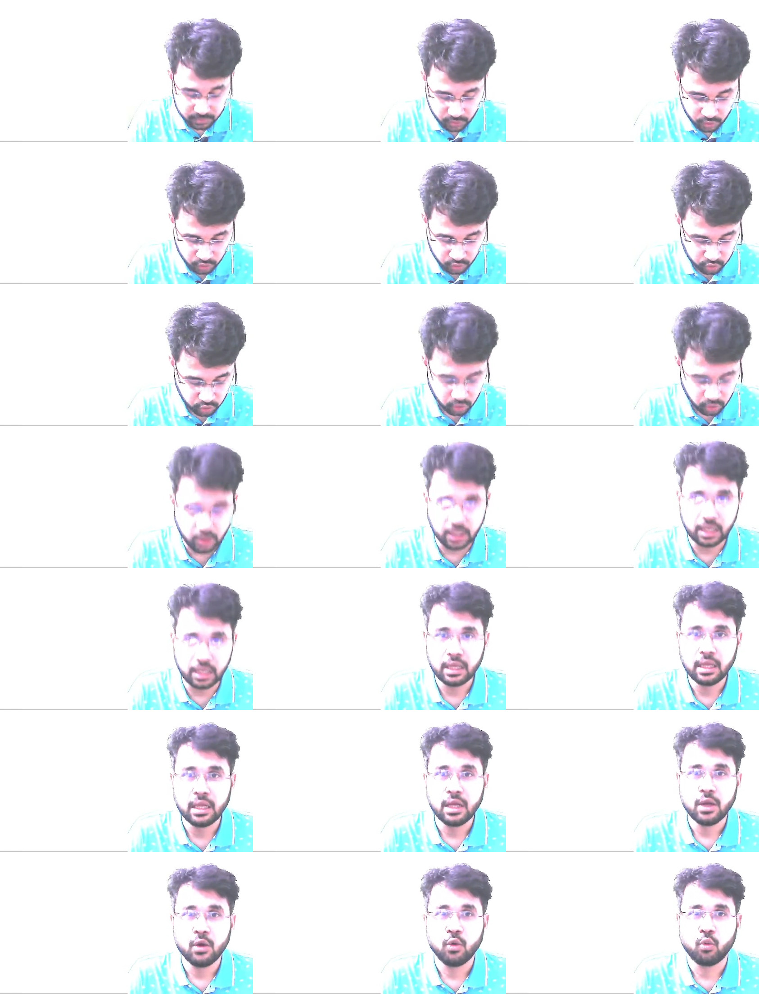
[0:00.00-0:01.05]
so
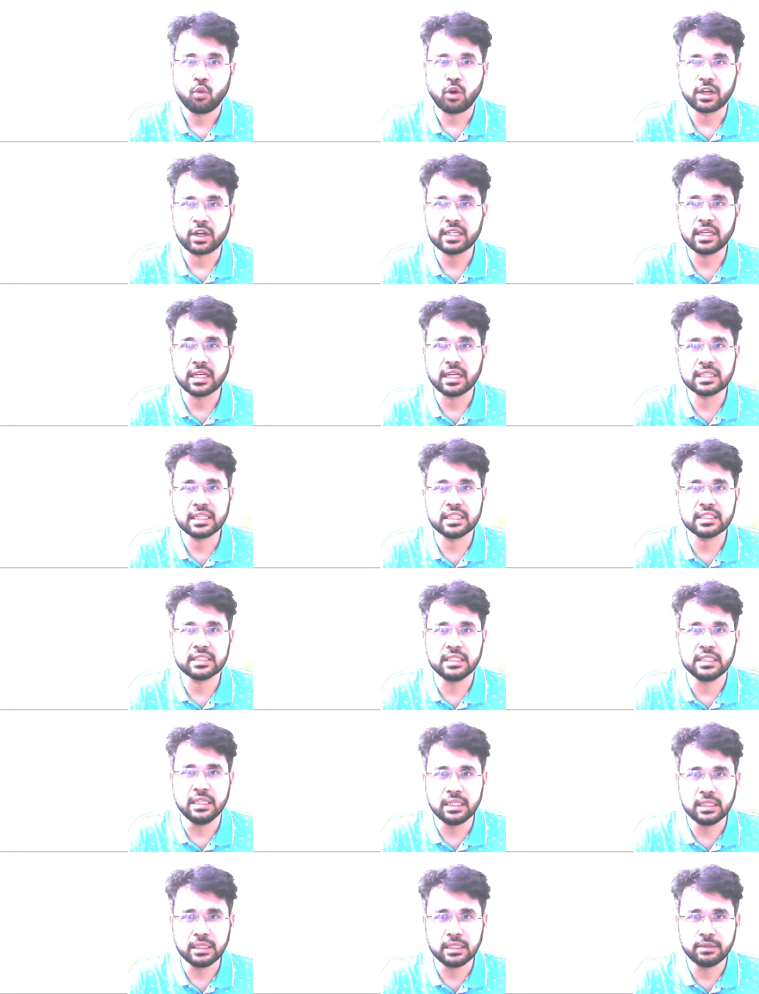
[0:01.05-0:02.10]
what are
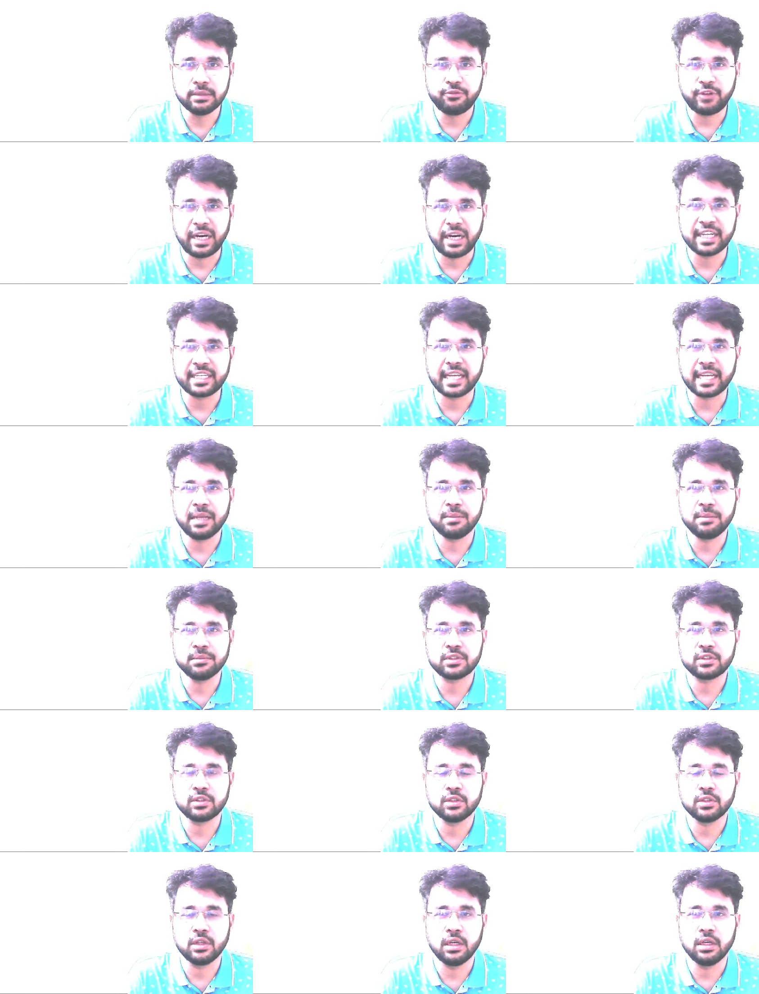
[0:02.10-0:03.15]
the 5
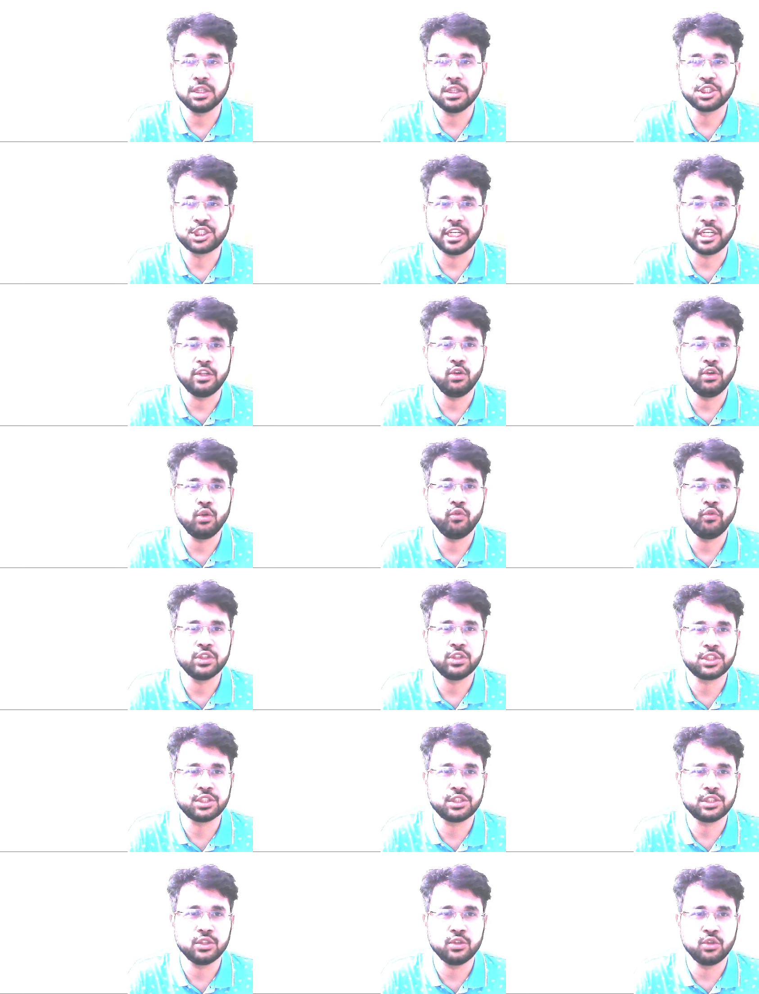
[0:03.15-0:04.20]
times schedule
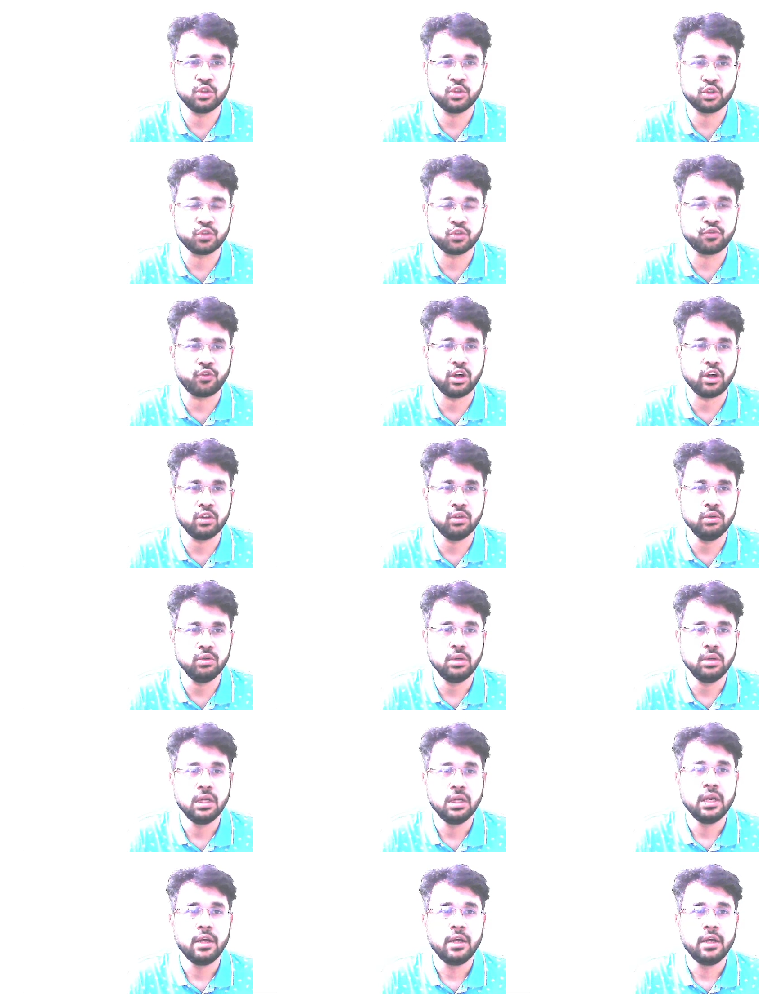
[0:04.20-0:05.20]
which you should follow?